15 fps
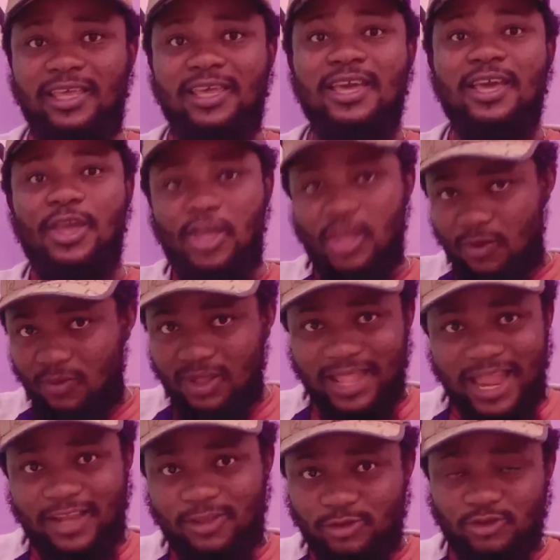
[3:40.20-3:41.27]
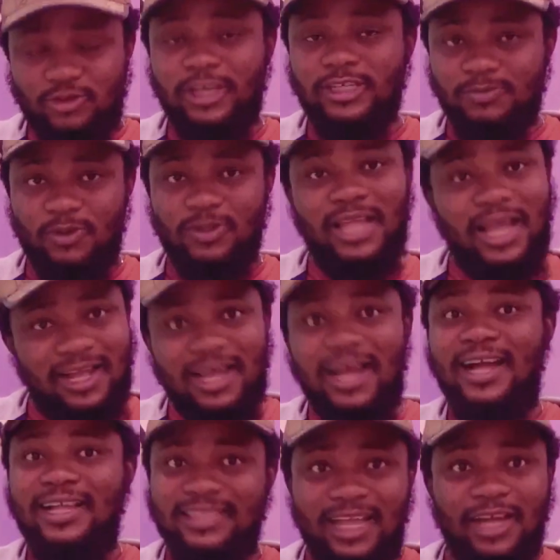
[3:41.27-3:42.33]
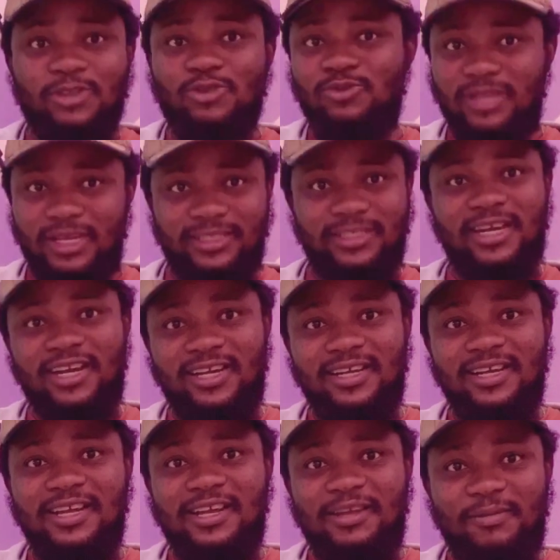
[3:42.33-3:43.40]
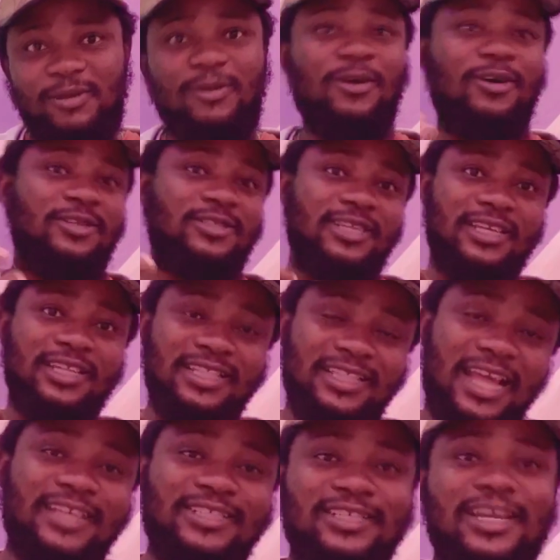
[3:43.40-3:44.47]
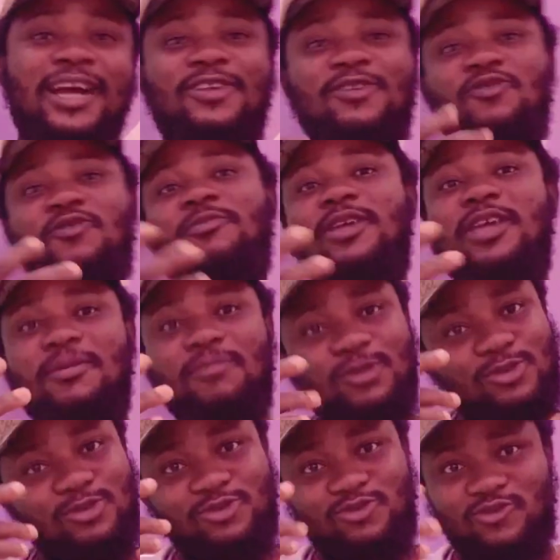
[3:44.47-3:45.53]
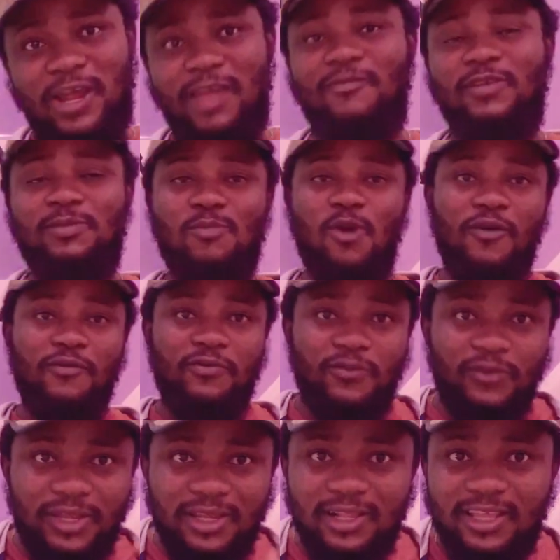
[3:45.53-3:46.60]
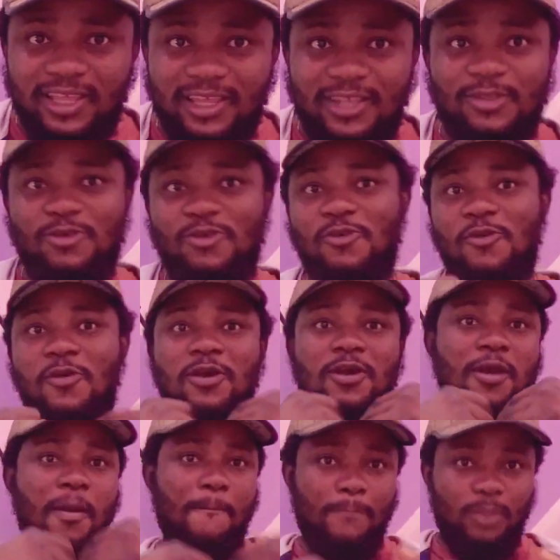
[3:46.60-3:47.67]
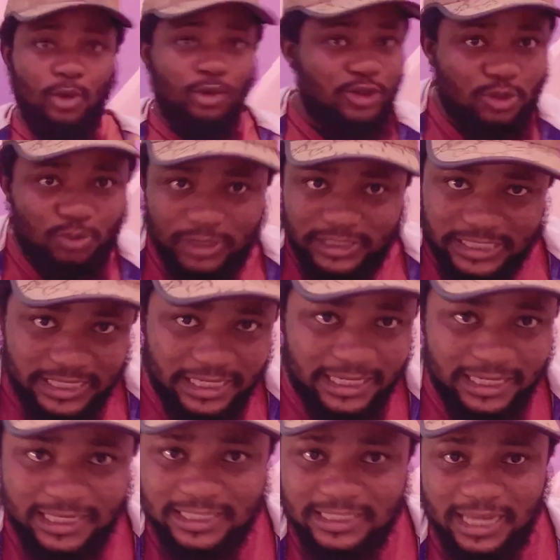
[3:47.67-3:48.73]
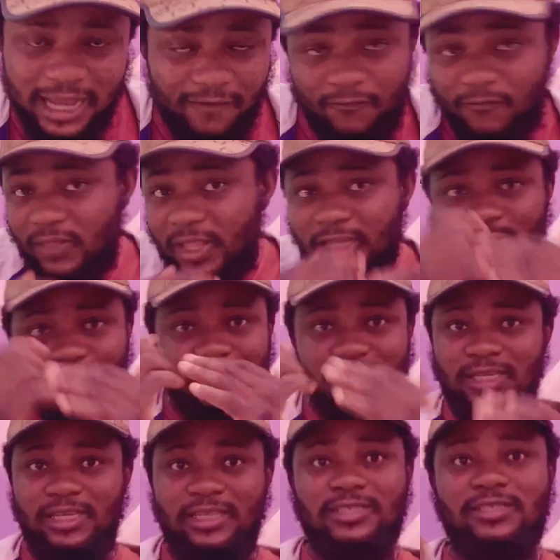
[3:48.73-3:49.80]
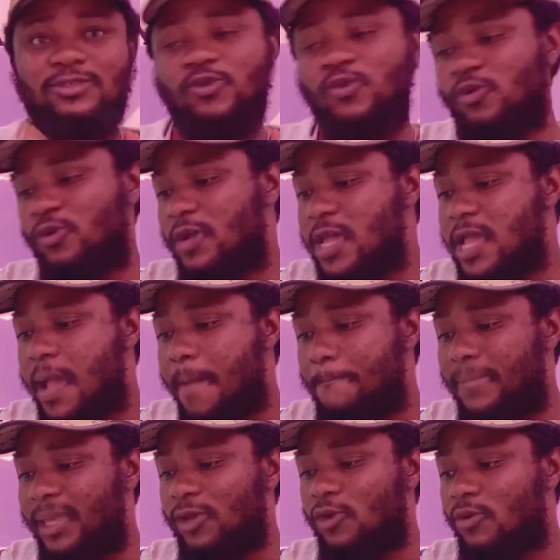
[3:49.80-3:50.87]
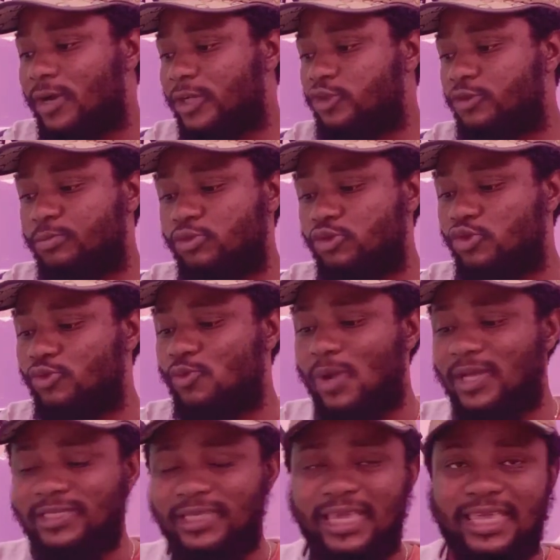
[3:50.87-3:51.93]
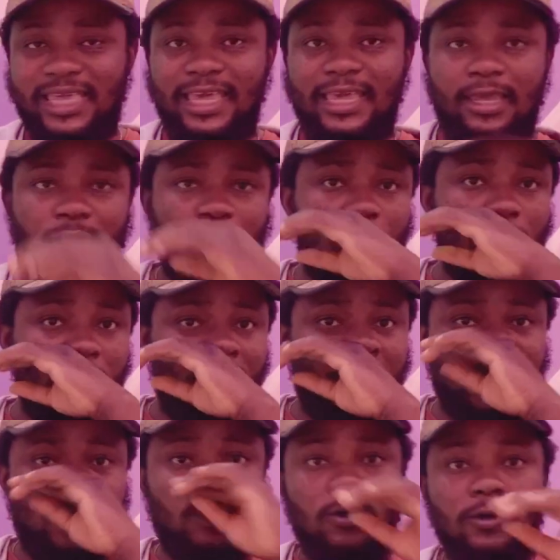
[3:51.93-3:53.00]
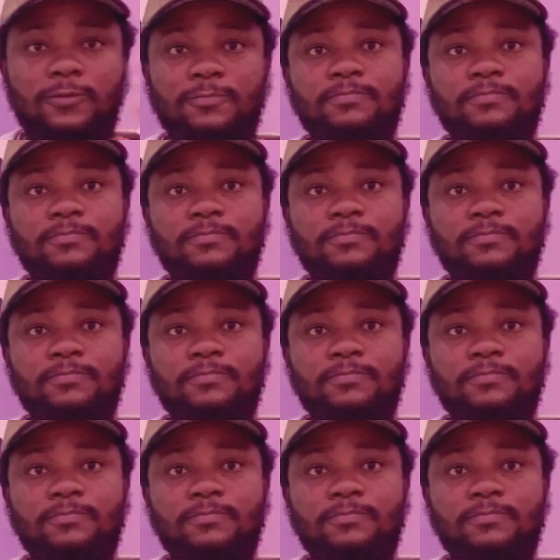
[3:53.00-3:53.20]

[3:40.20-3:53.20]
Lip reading: he would like to transport that car down to Nigeria, because in Nigeria you will be able to drive it more freely, you know, boast with it and flex with it. So big congrats to Buju once again. We already know